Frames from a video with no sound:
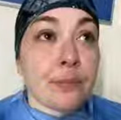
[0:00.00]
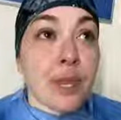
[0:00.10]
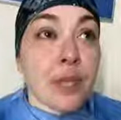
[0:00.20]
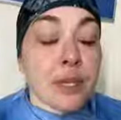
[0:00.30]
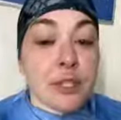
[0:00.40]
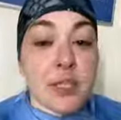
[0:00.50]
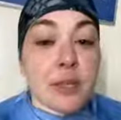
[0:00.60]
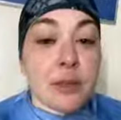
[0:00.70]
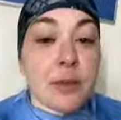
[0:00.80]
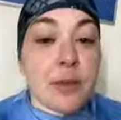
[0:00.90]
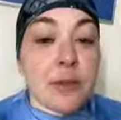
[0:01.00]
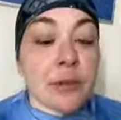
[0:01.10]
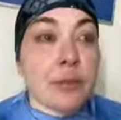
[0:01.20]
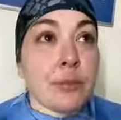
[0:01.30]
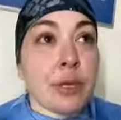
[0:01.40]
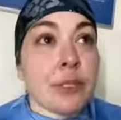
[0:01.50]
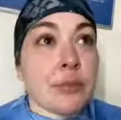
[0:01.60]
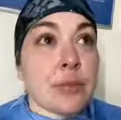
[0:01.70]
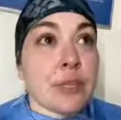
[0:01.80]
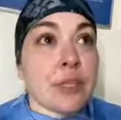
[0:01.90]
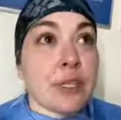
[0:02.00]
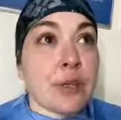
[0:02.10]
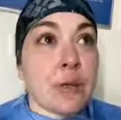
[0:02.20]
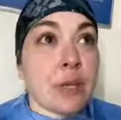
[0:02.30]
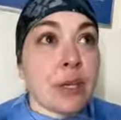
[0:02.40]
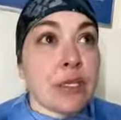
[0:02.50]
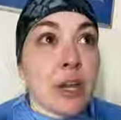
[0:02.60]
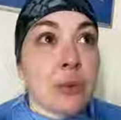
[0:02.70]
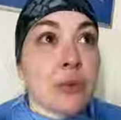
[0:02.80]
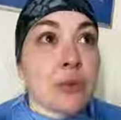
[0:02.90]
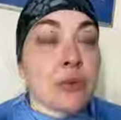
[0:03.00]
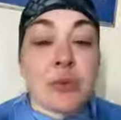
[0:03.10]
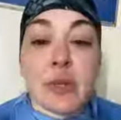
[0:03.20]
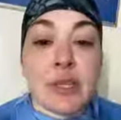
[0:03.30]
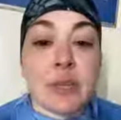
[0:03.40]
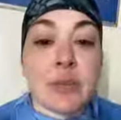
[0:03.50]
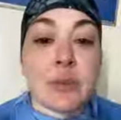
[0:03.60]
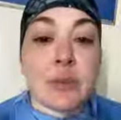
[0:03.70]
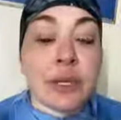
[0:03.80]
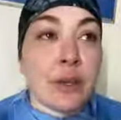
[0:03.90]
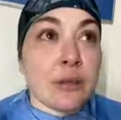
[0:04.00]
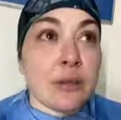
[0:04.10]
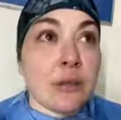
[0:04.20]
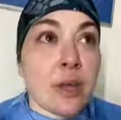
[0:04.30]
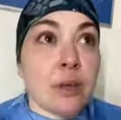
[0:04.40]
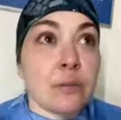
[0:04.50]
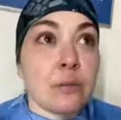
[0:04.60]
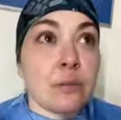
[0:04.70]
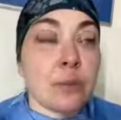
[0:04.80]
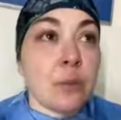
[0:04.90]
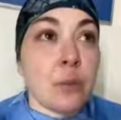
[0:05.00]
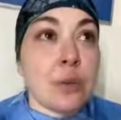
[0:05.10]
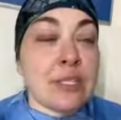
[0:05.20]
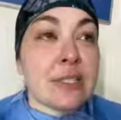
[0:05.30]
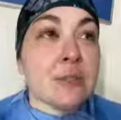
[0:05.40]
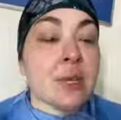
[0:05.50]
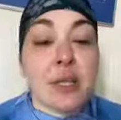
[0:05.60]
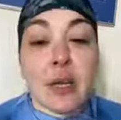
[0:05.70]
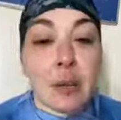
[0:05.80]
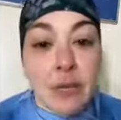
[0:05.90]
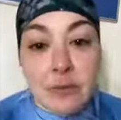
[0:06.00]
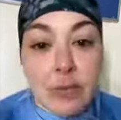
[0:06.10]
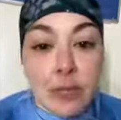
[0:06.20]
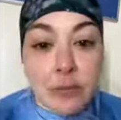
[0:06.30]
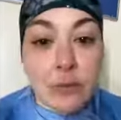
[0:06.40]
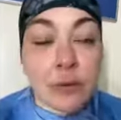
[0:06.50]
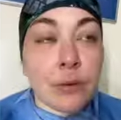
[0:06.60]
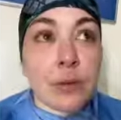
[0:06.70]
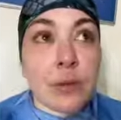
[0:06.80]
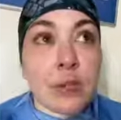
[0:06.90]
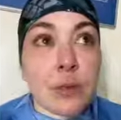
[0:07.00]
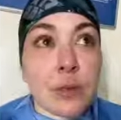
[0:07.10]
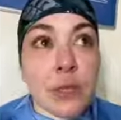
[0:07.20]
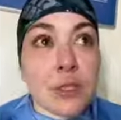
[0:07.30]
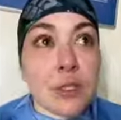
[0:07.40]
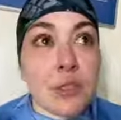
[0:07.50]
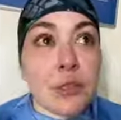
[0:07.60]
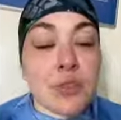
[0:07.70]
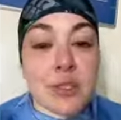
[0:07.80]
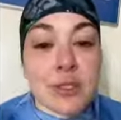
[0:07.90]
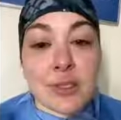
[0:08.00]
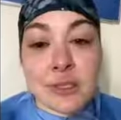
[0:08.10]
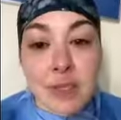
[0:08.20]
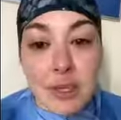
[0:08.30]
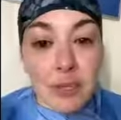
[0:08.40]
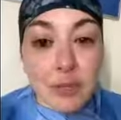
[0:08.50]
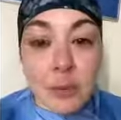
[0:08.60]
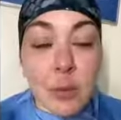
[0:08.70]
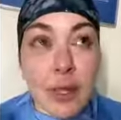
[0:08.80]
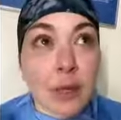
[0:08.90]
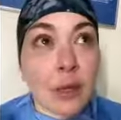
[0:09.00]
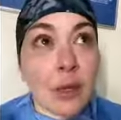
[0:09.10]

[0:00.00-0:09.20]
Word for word: and I just had a complete fucking breakdown because you know what? My entire proposal got canceled because I, you know, wasted my time advocating for a fucking patient who's just gonna die anyway.